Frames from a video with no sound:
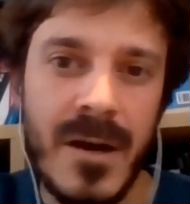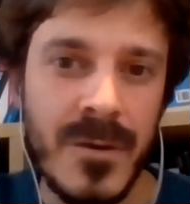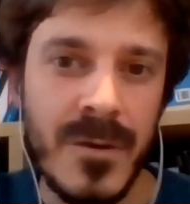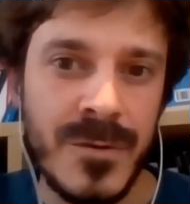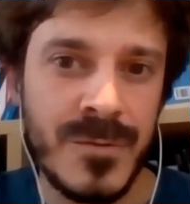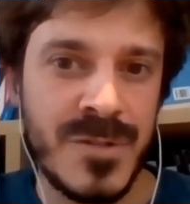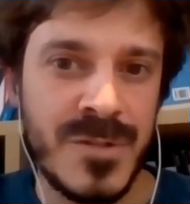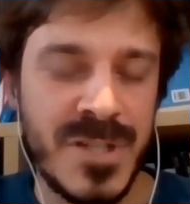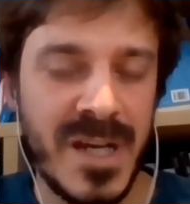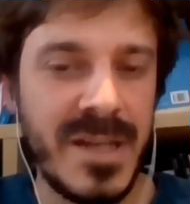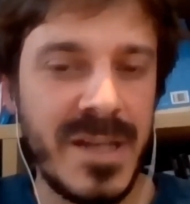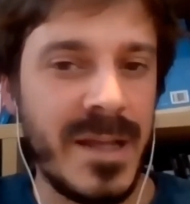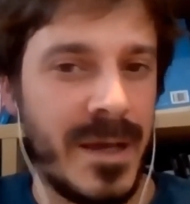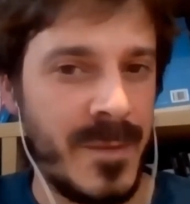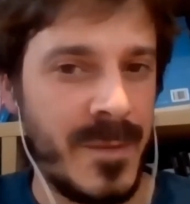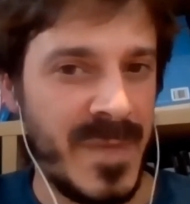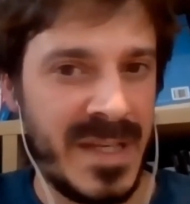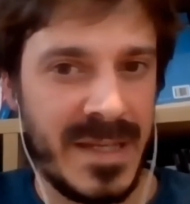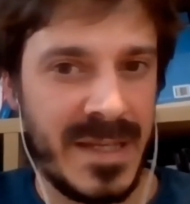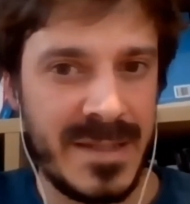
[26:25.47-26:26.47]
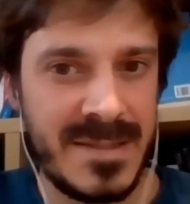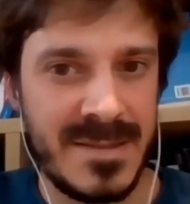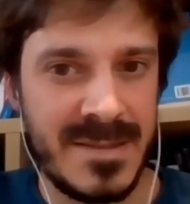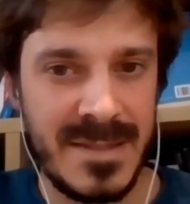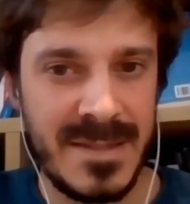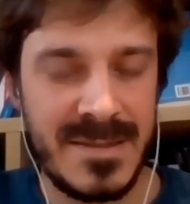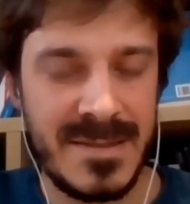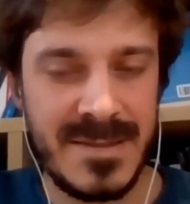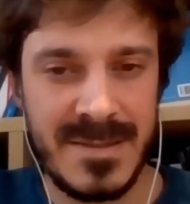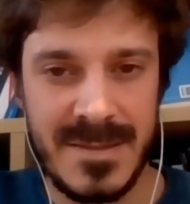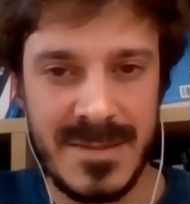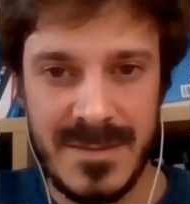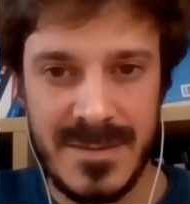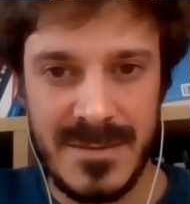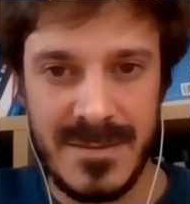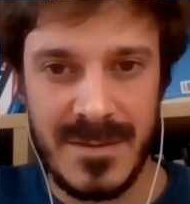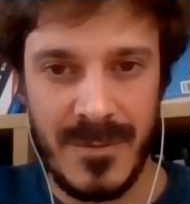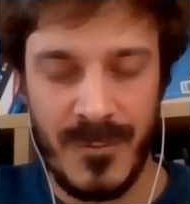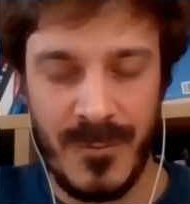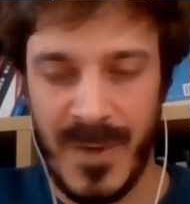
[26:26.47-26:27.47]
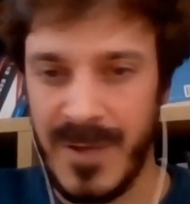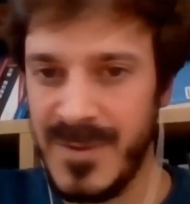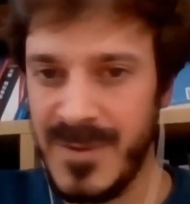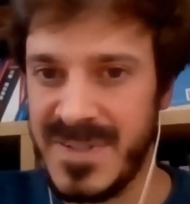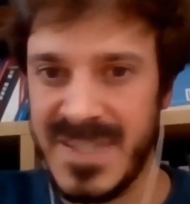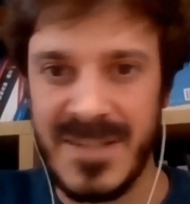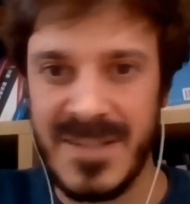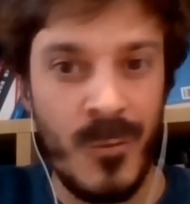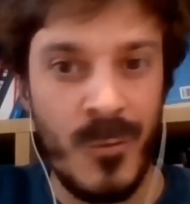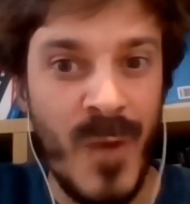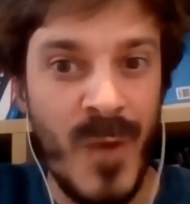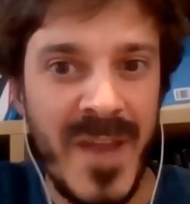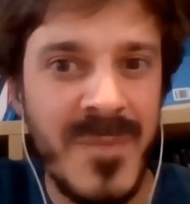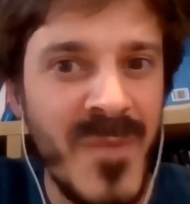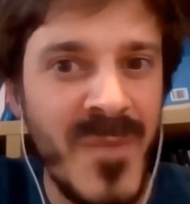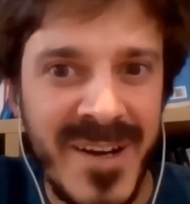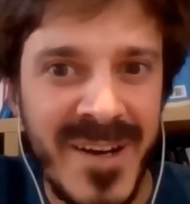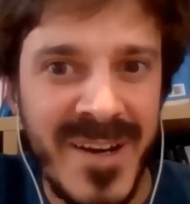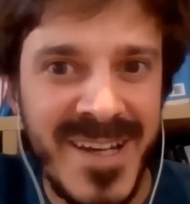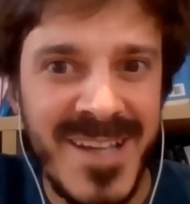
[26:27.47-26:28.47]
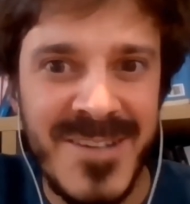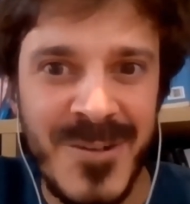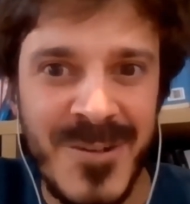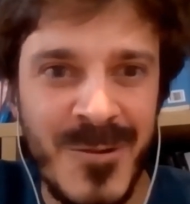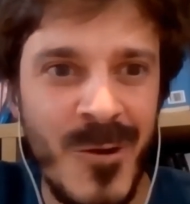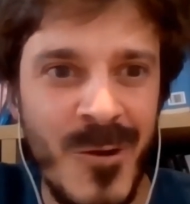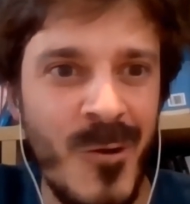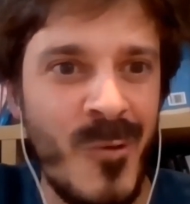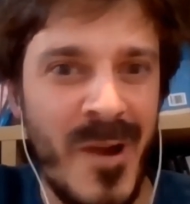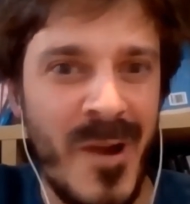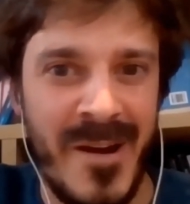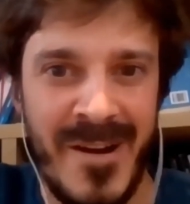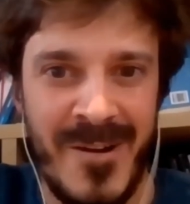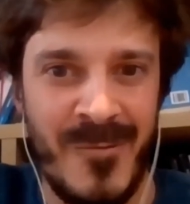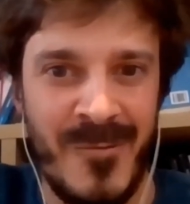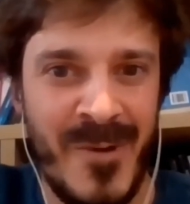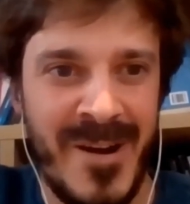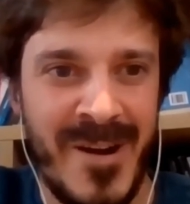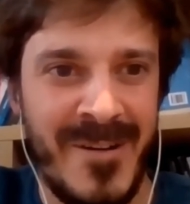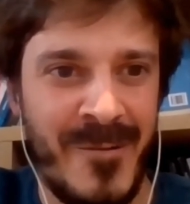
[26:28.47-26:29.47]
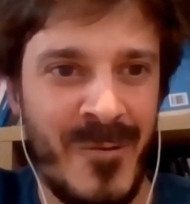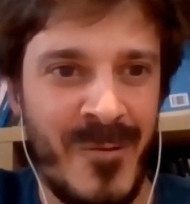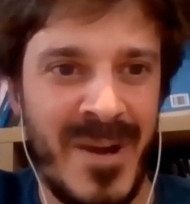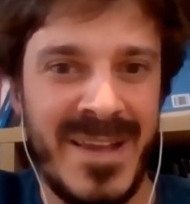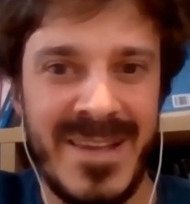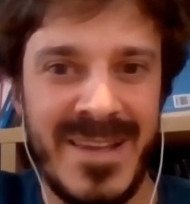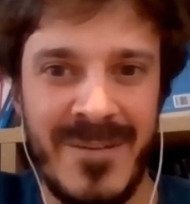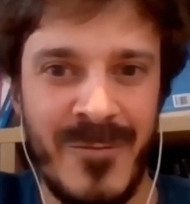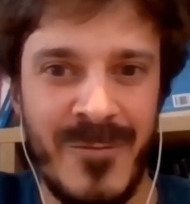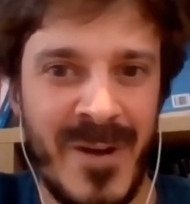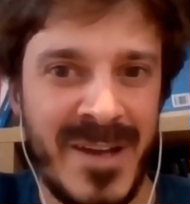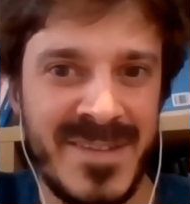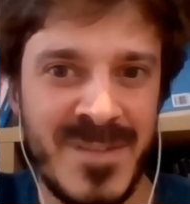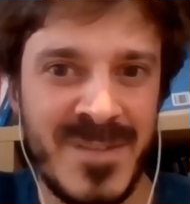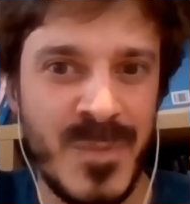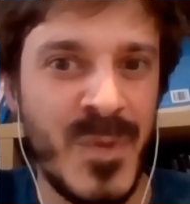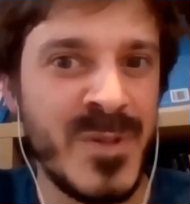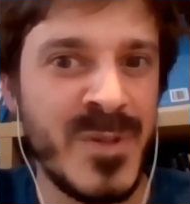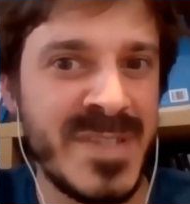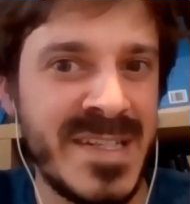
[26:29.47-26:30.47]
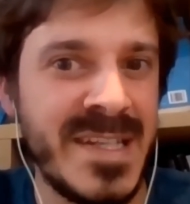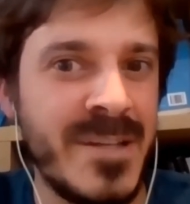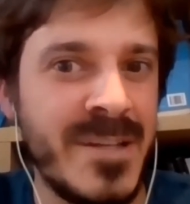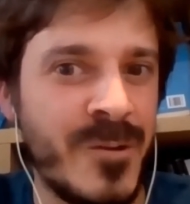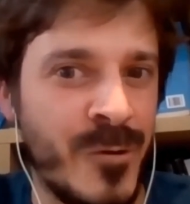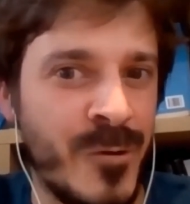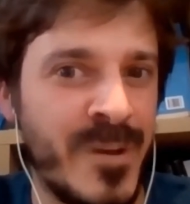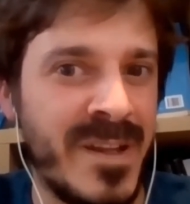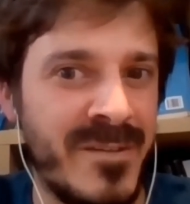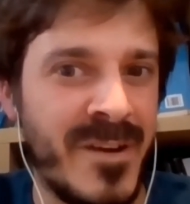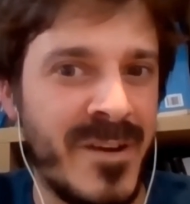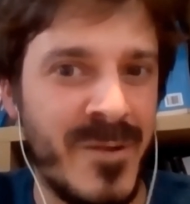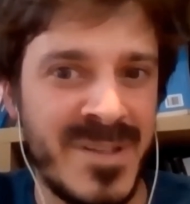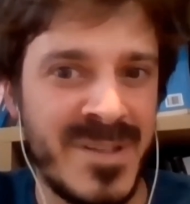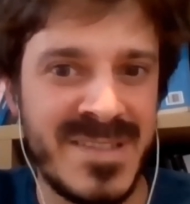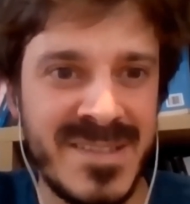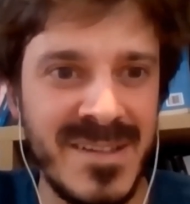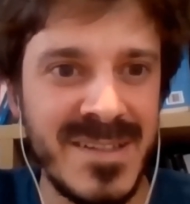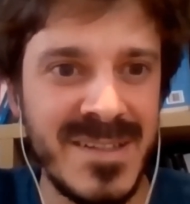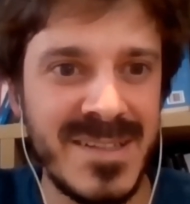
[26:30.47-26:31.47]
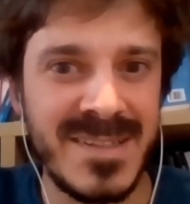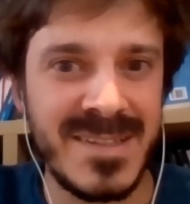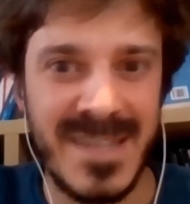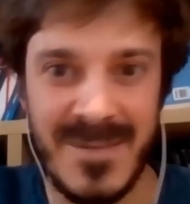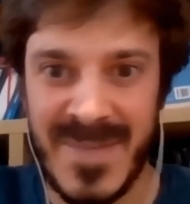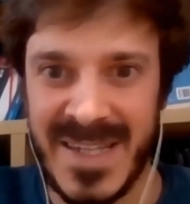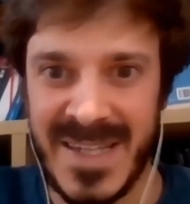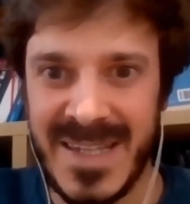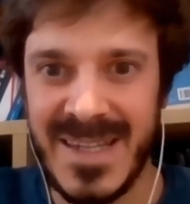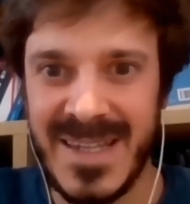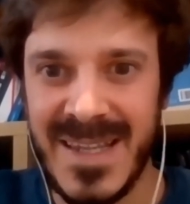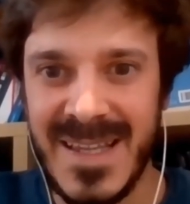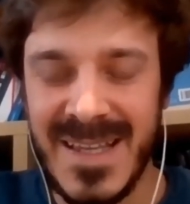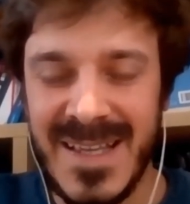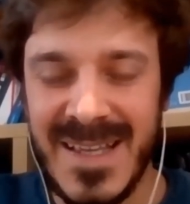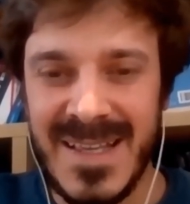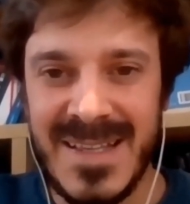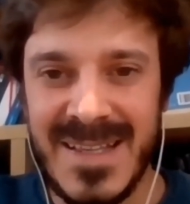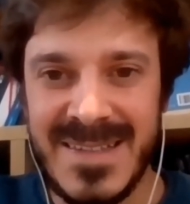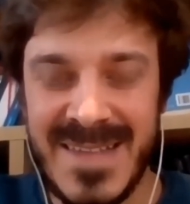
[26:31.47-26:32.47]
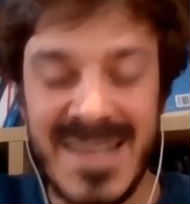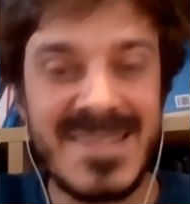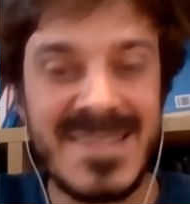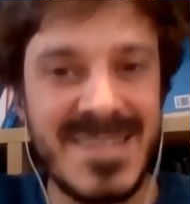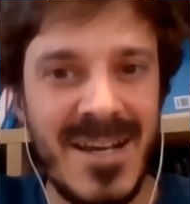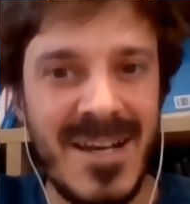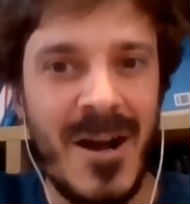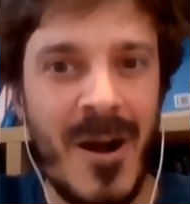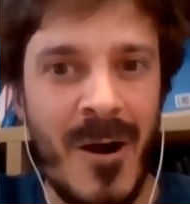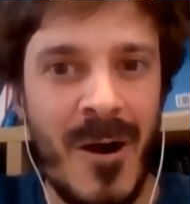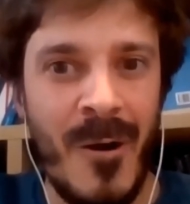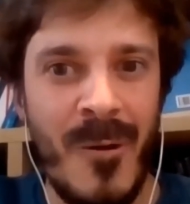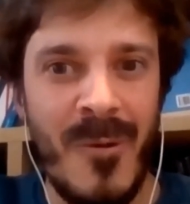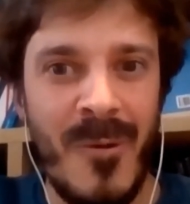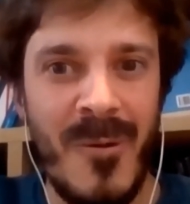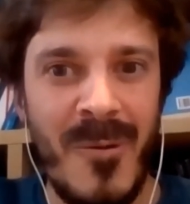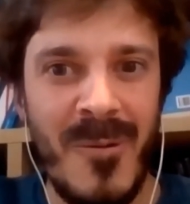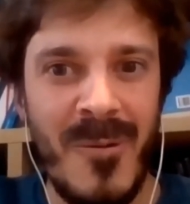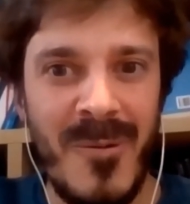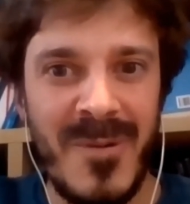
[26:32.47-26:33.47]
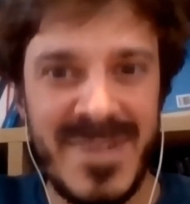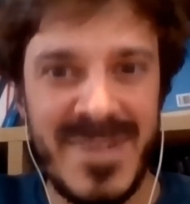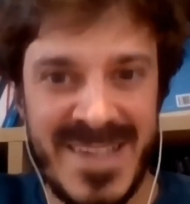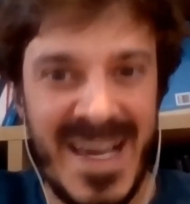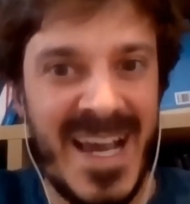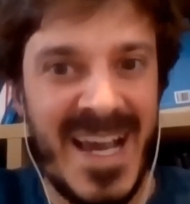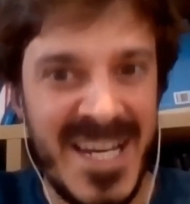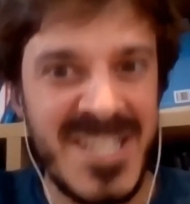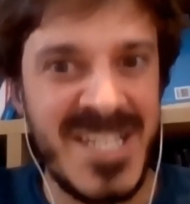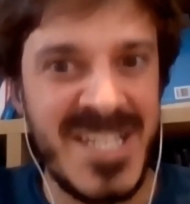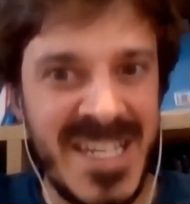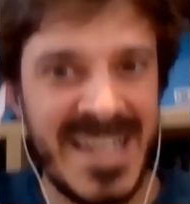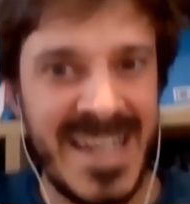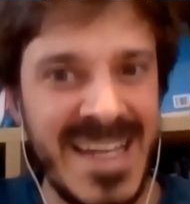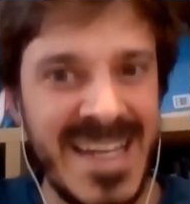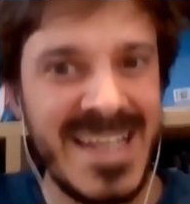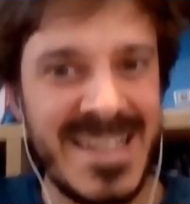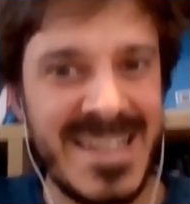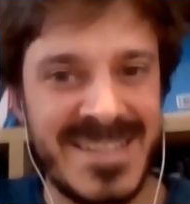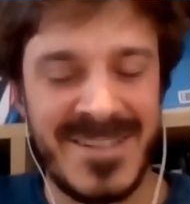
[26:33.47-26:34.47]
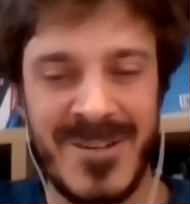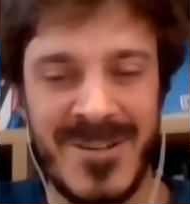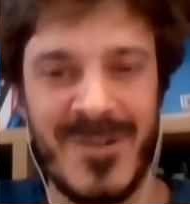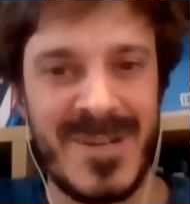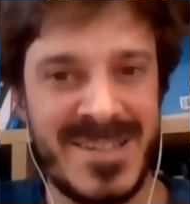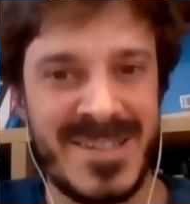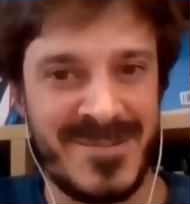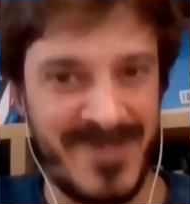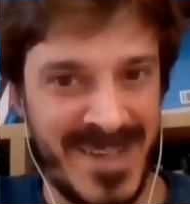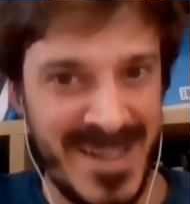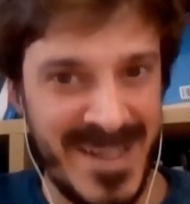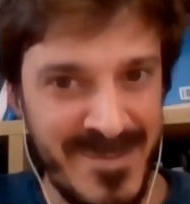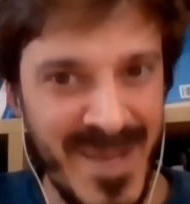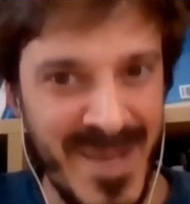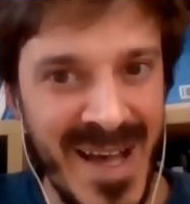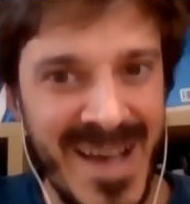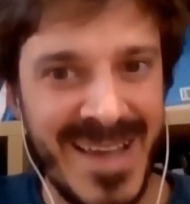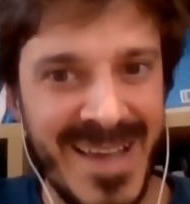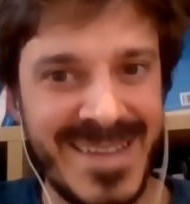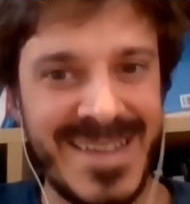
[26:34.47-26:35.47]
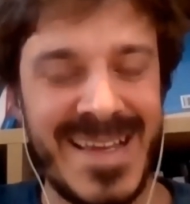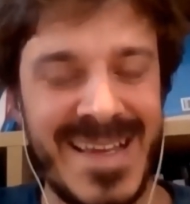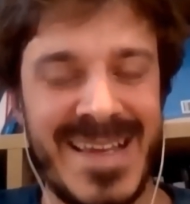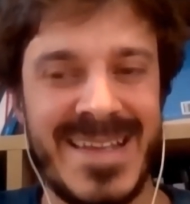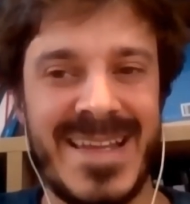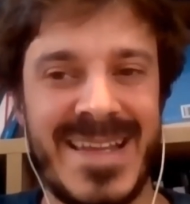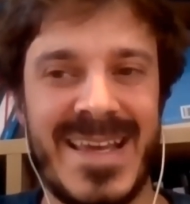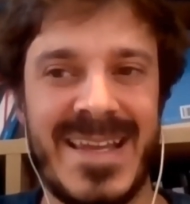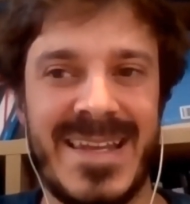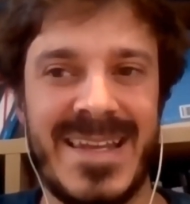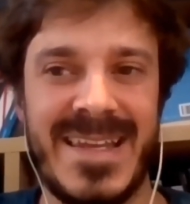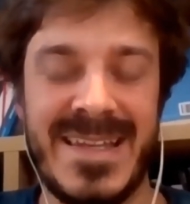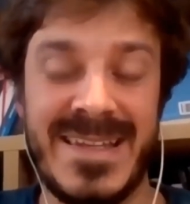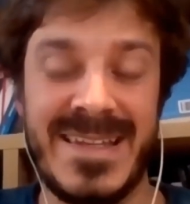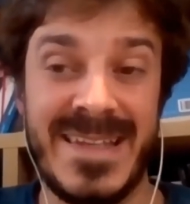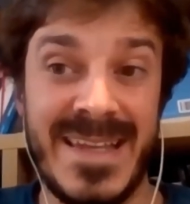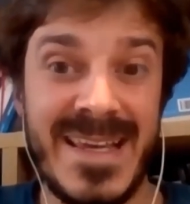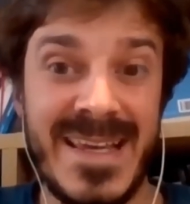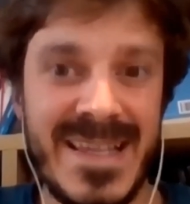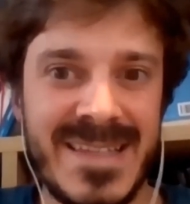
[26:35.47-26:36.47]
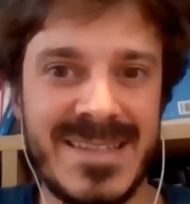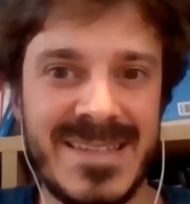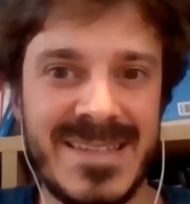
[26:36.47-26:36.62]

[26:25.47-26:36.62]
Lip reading: to China. I mean, it's when you see the wet market, you know, where supposedly the coronavirus started. I mean, that's how the hygiene is. You know, it's really bad, and in the end,